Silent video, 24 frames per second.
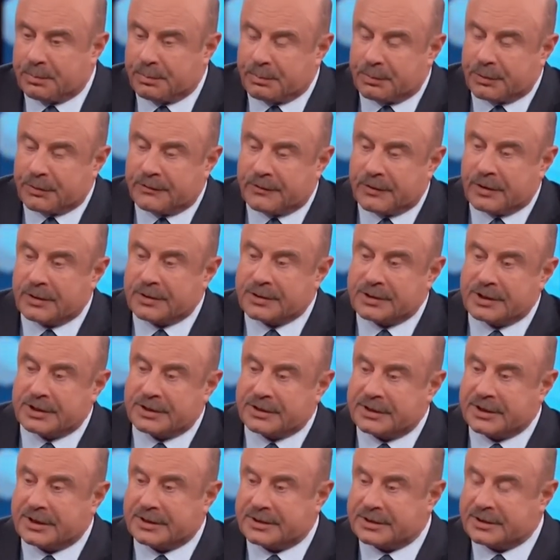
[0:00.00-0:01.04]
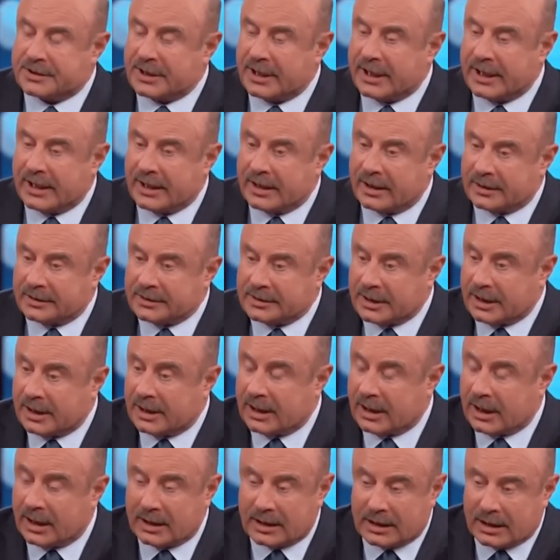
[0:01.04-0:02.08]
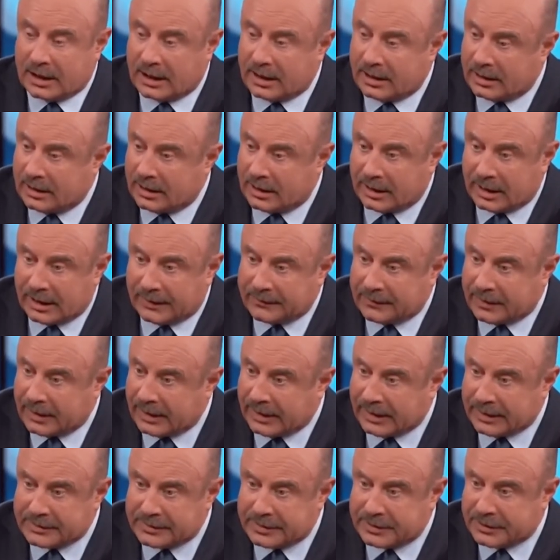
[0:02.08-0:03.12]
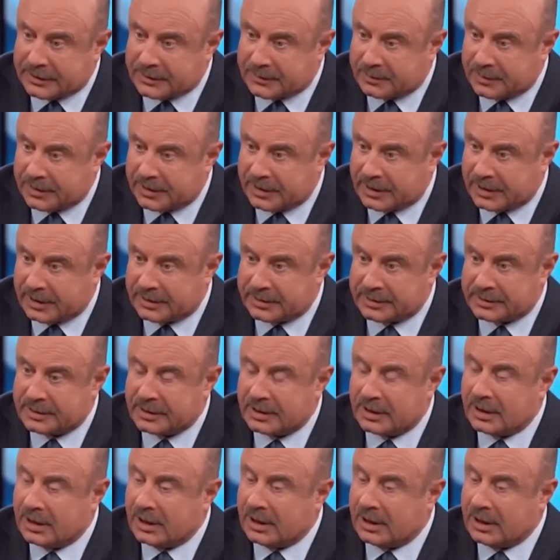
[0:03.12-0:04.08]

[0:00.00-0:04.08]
perverse as this sounds, and I have to ask this because